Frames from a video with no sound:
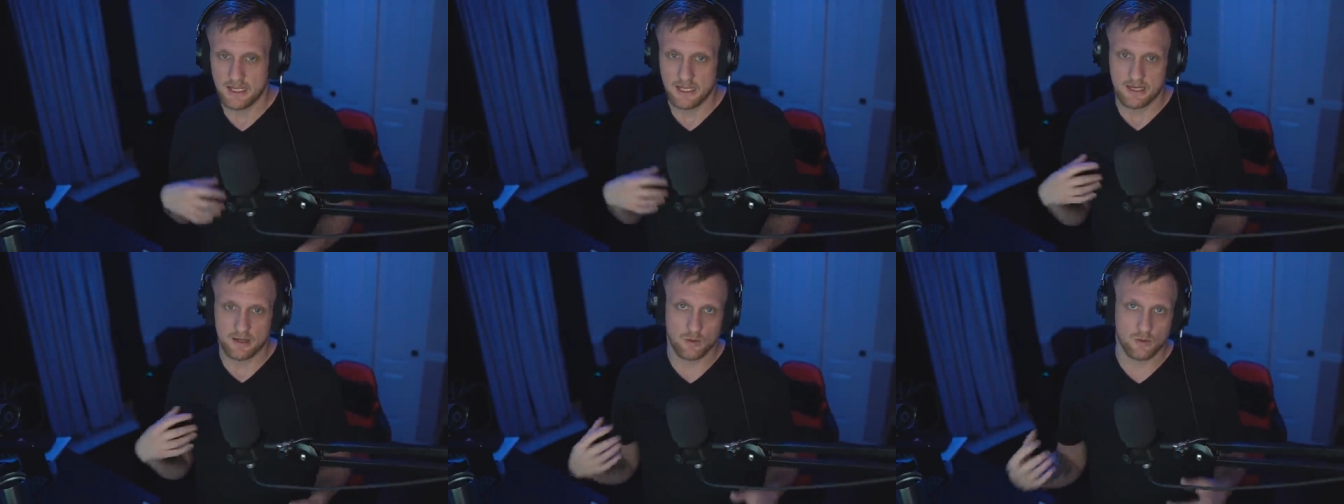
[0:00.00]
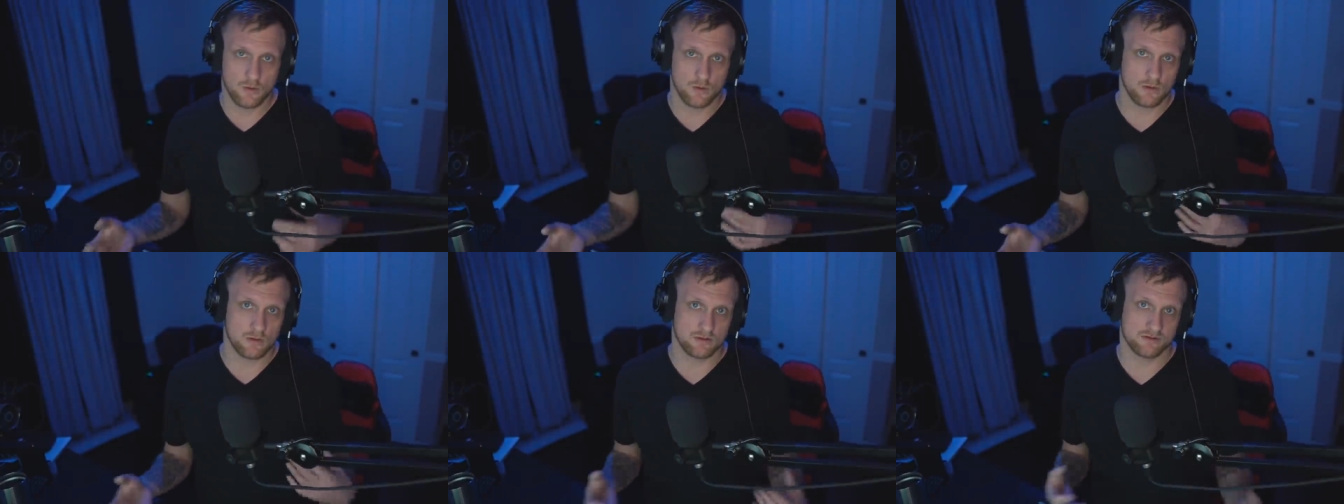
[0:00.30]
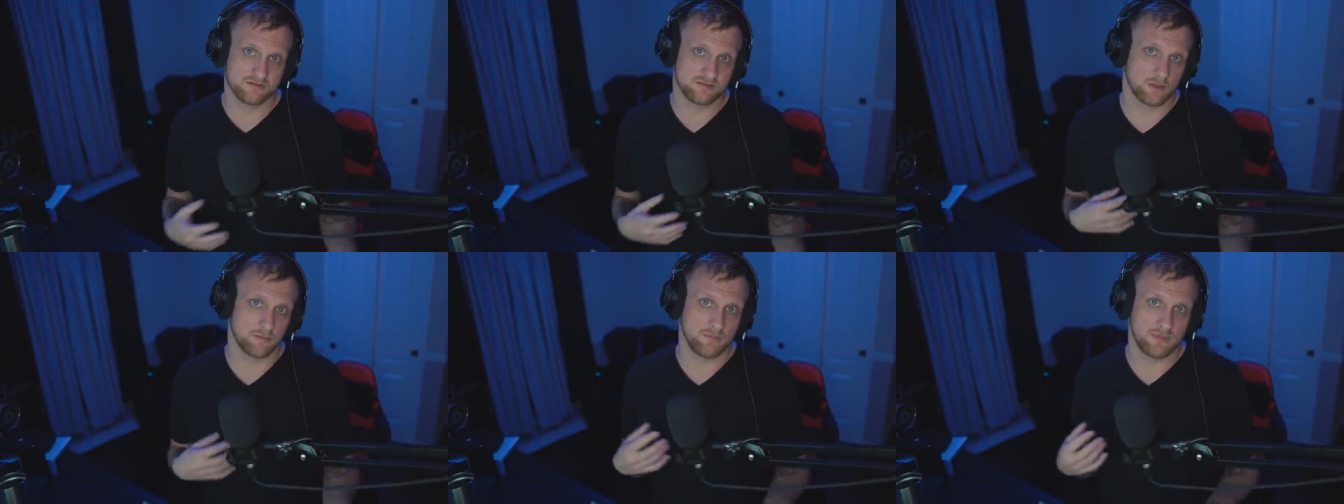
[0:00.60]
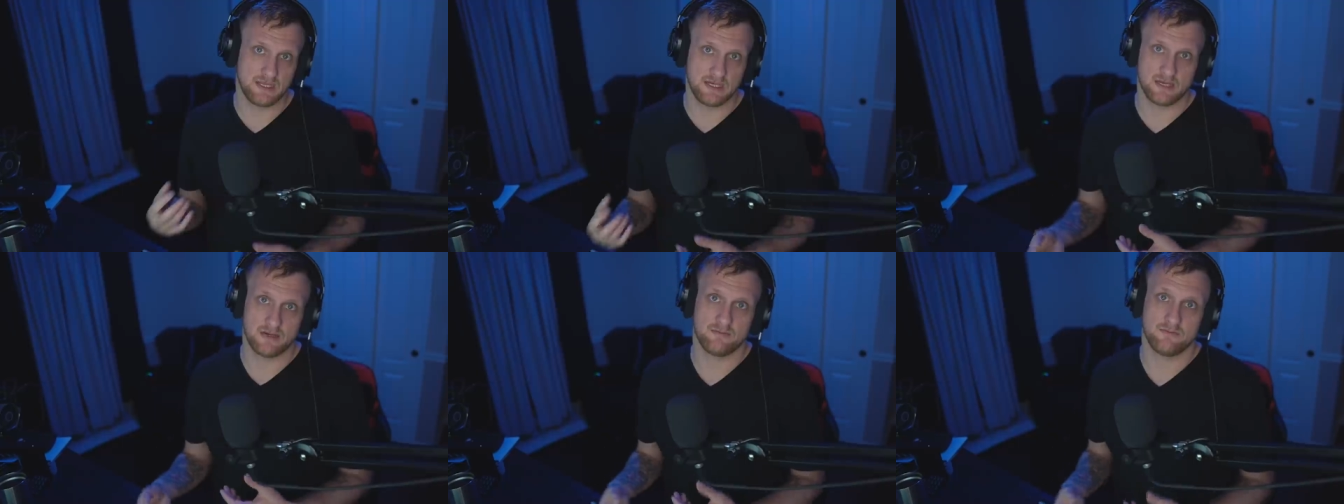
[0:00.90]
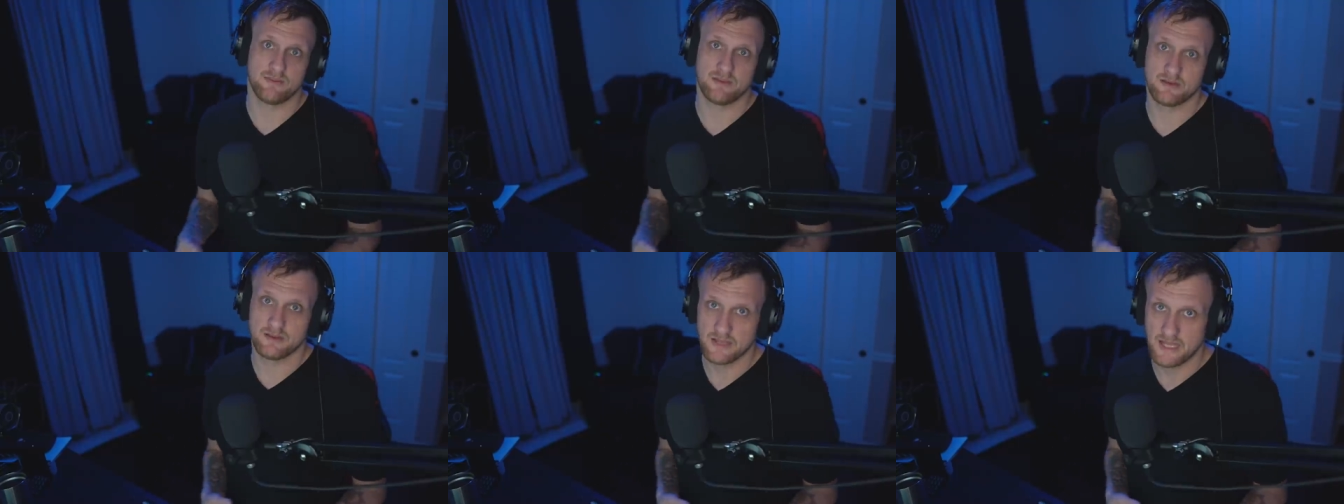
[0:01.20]
or something of
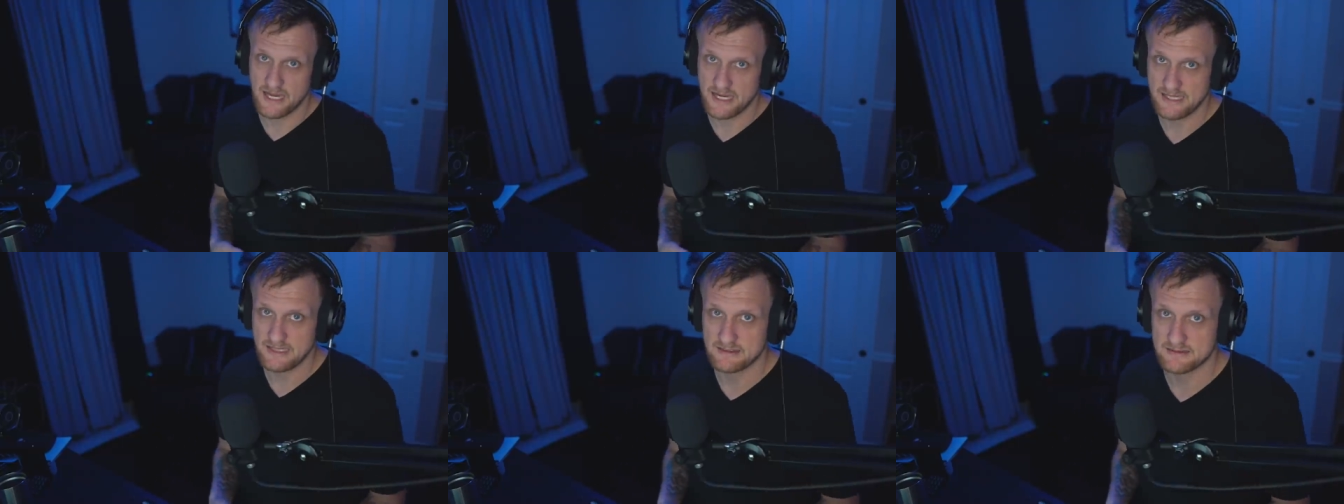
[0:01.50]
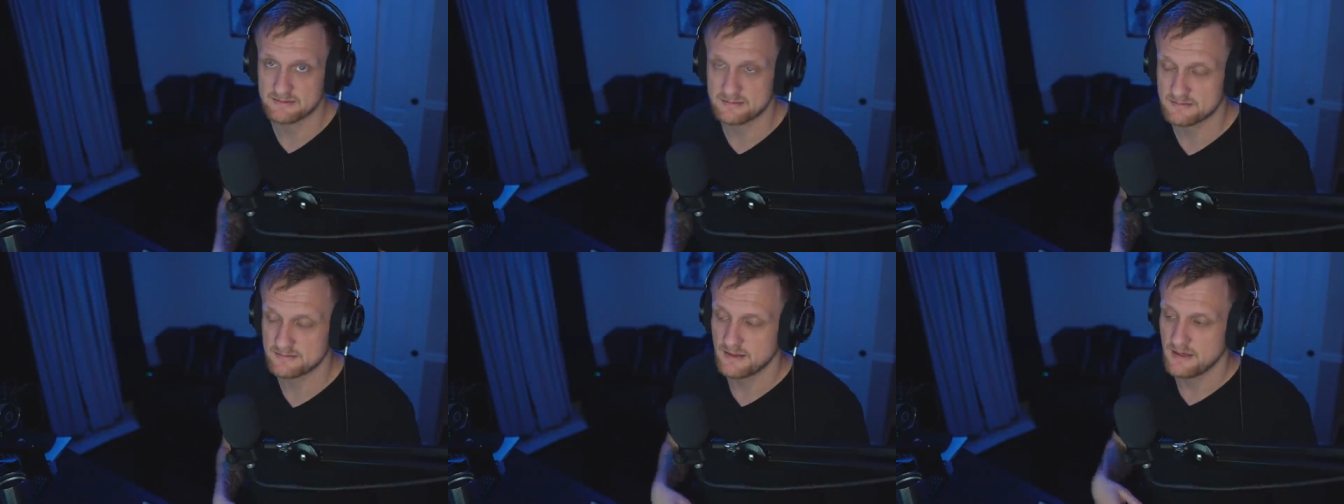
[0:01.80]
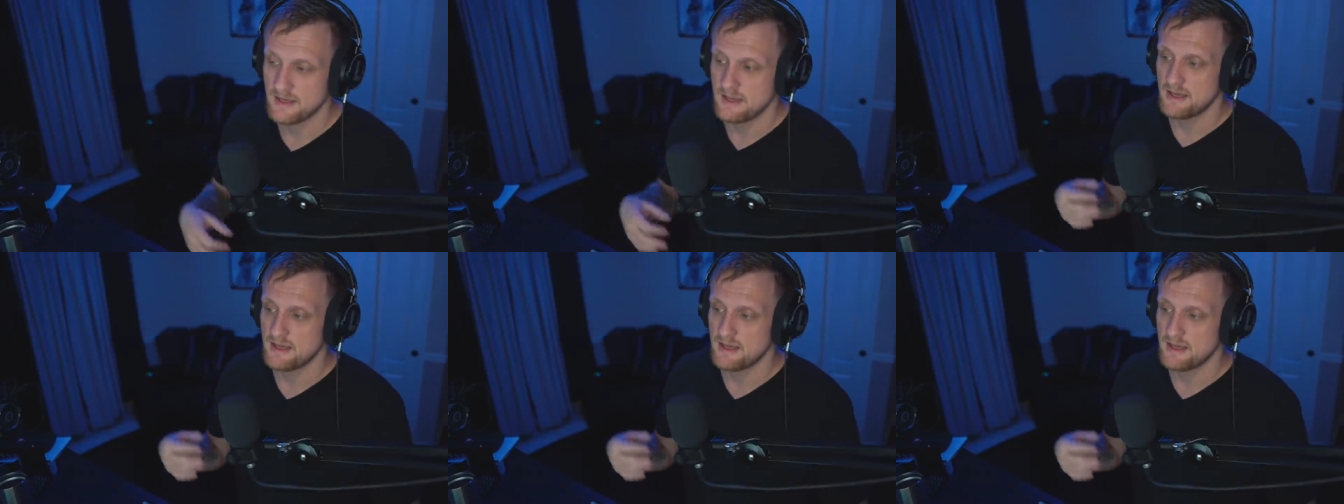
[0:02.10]
the likes.